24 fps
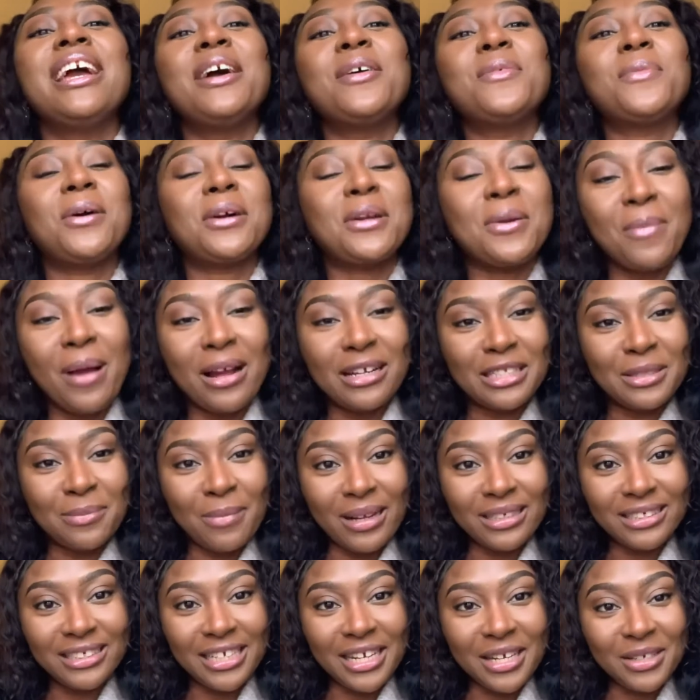Welcome back to
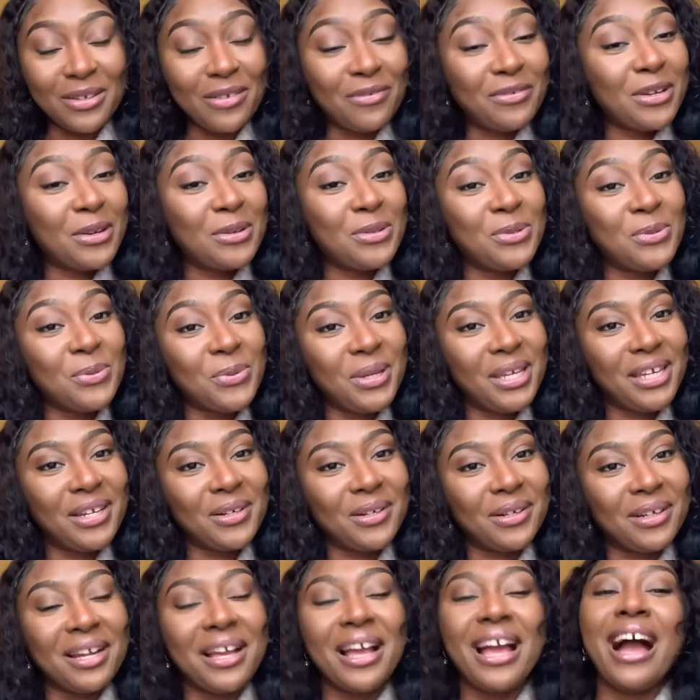my channel. If you're new
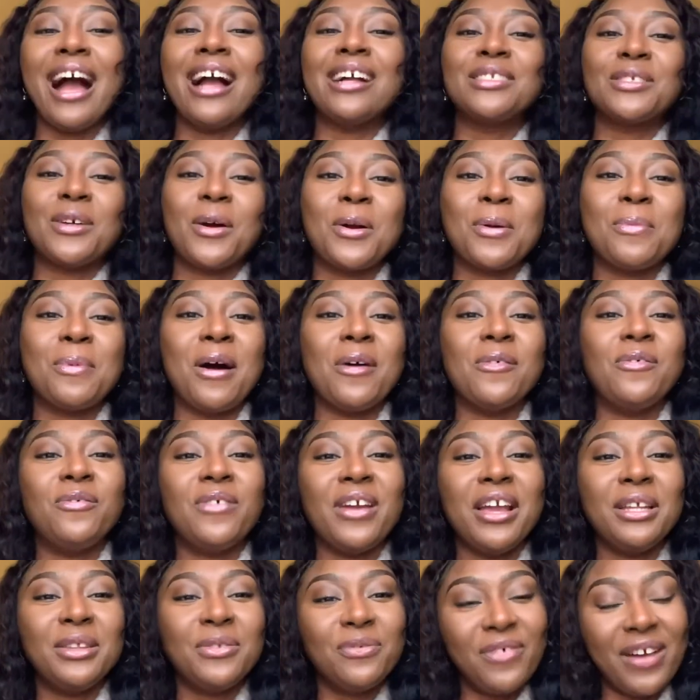here, I talk about
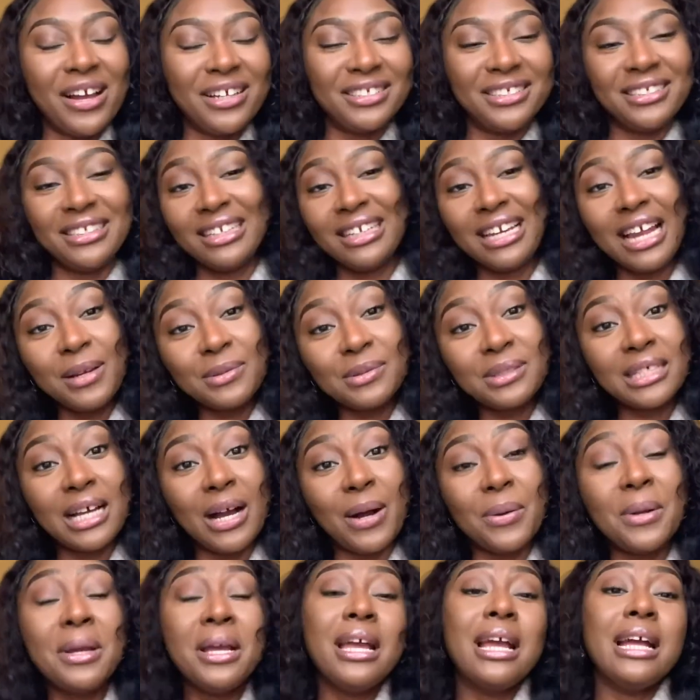faith, fashion, and
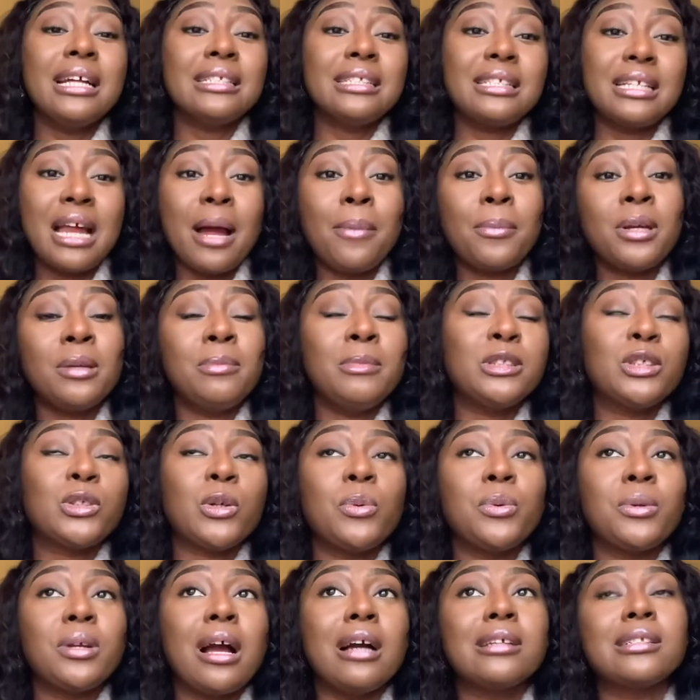lifestyle. And today I'm going to be
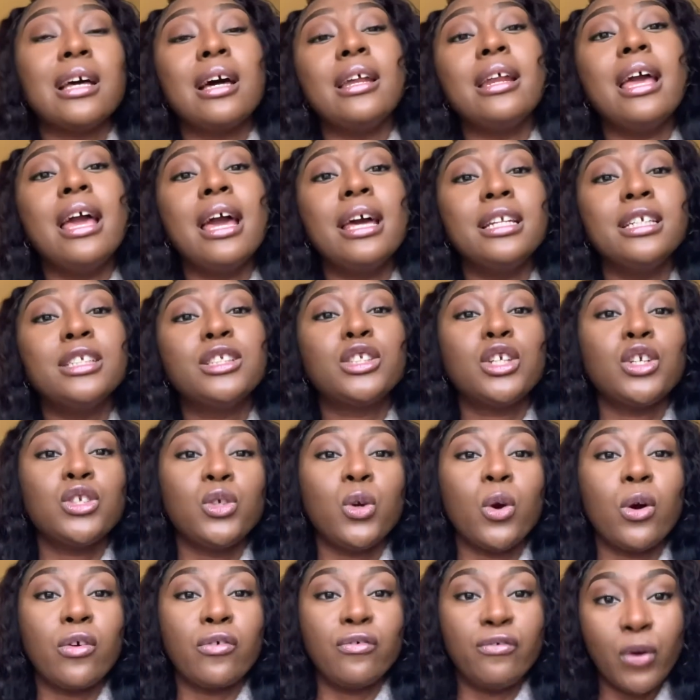showing you guys how to edit
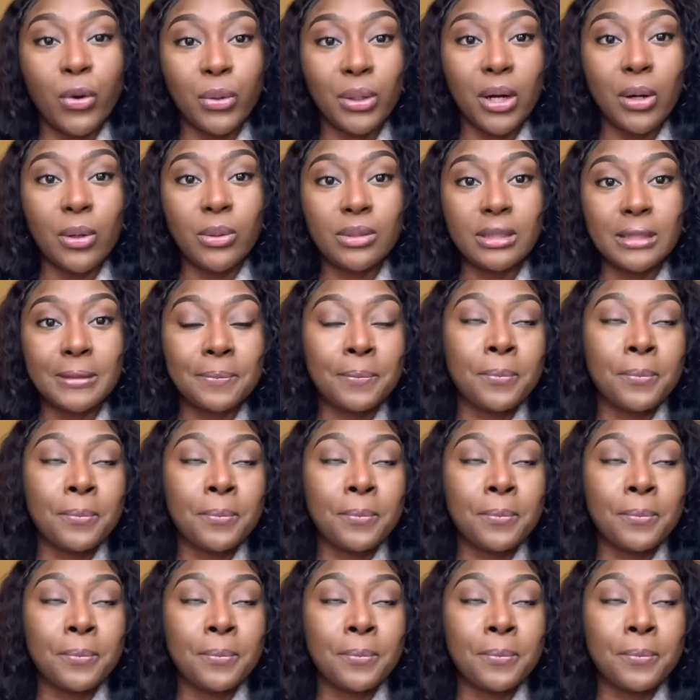your photos.